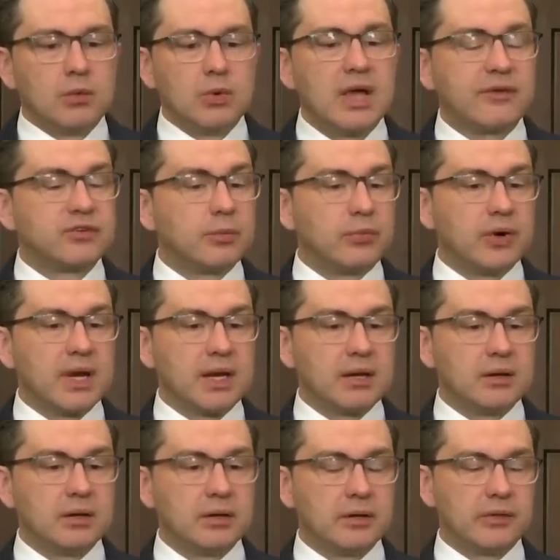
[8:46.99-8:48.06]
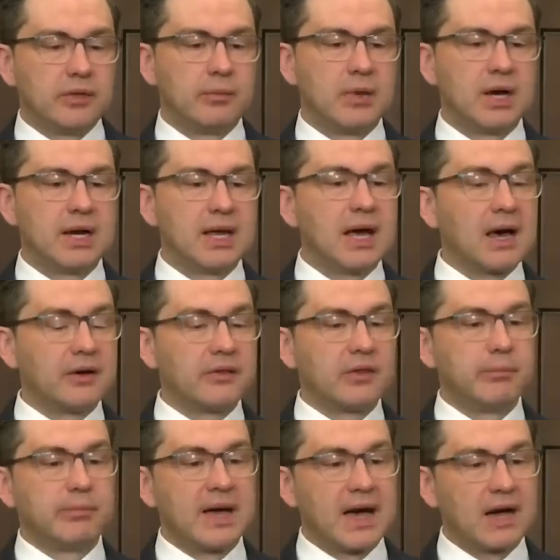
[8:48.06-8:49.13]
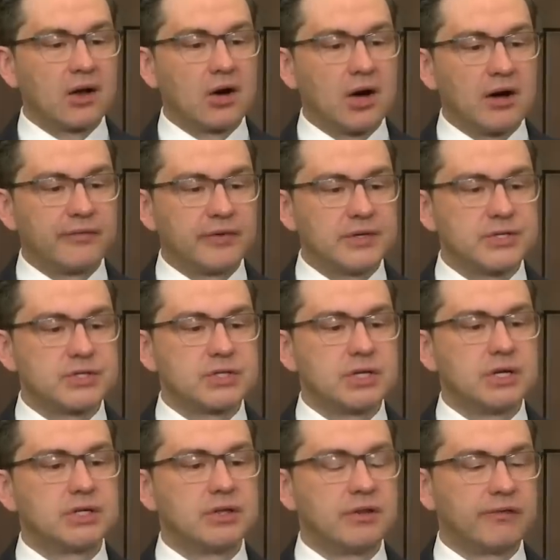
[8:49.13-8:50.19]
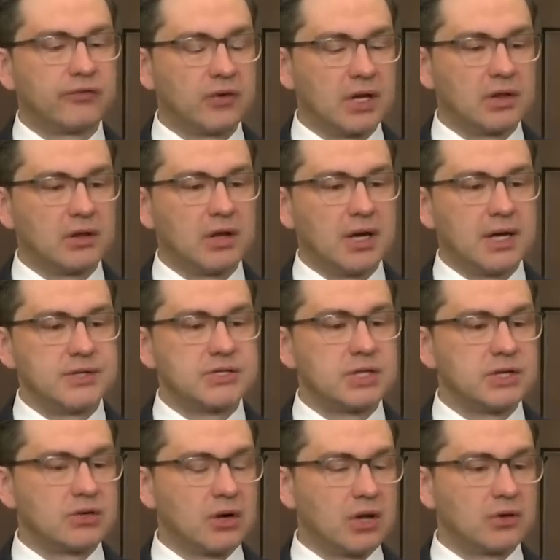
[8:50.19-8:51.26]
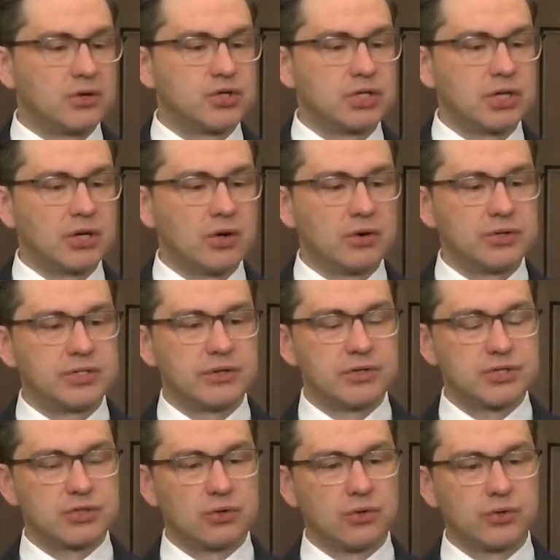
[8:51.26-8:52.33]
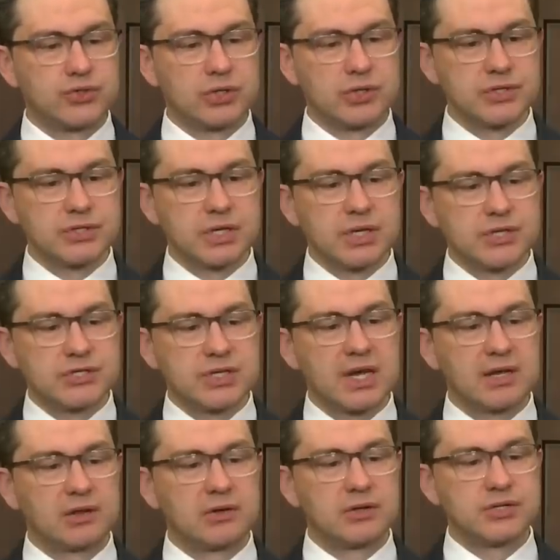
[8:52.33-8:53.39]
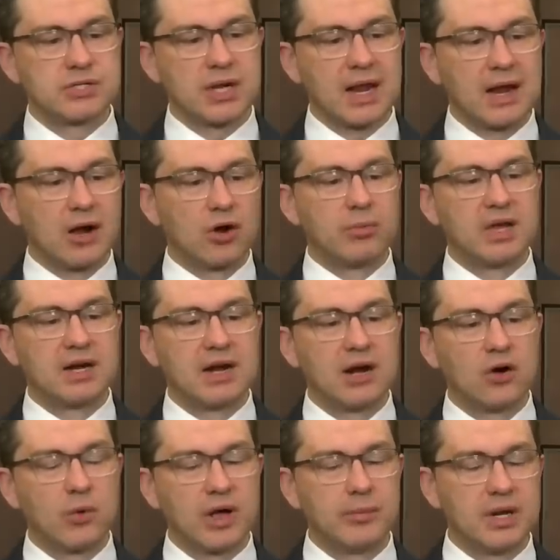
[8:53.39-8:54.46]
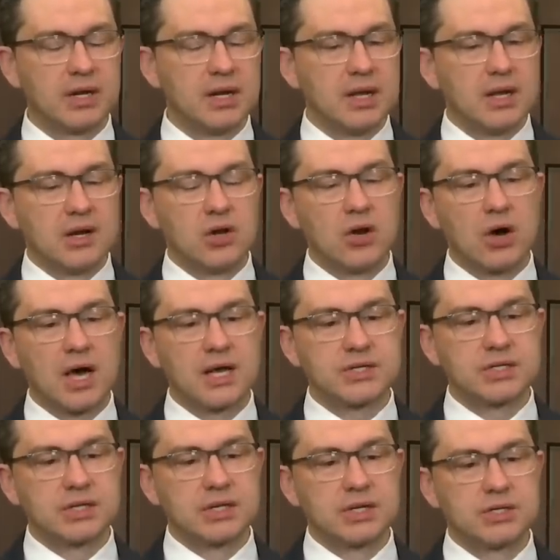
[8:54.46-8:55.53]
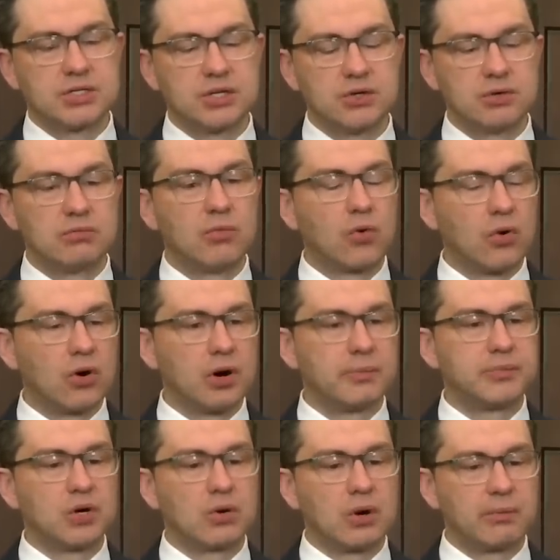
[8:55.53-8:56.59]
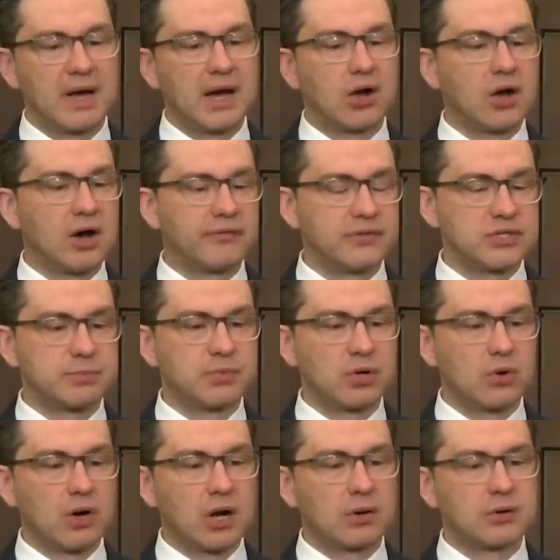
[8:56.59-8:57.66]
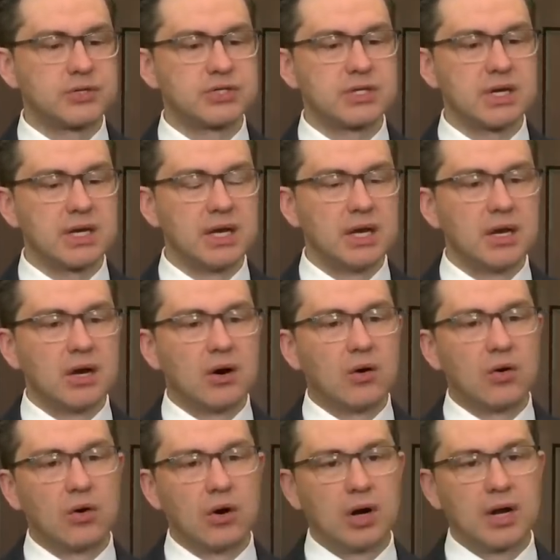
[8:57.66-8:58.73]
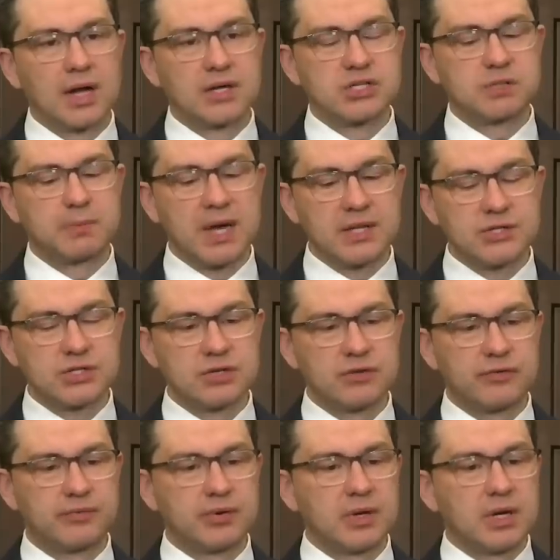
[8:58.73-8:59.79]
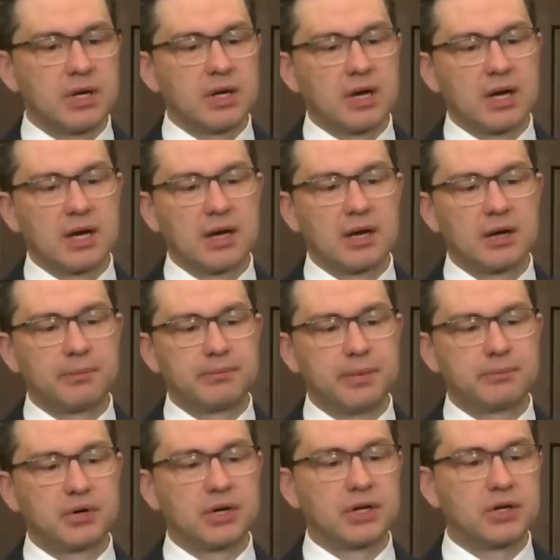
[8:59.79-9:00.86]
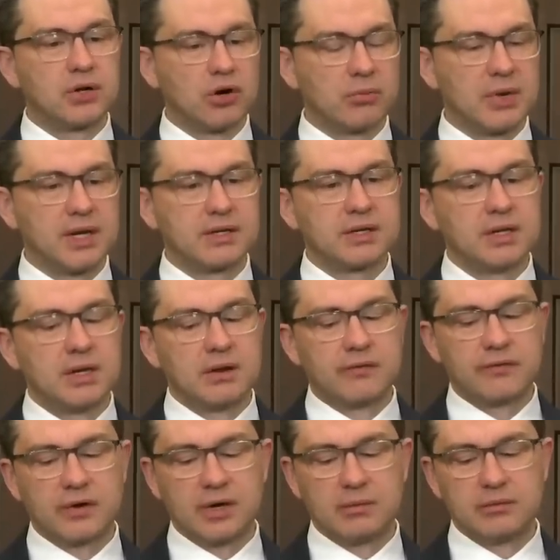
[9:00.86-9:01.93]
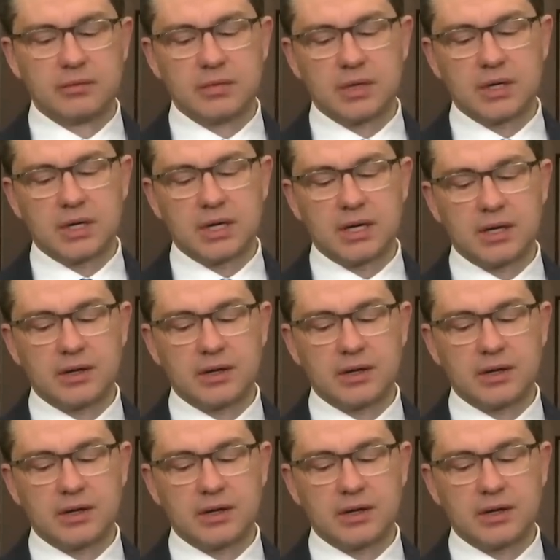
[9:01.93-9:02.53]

We have to bring the money out of the back office to the front lines. The dollars should go to the soldiers, sailors, airmen and airwomen, not to more bureau- back office bureaucracy or expensive uh, procurement from uh,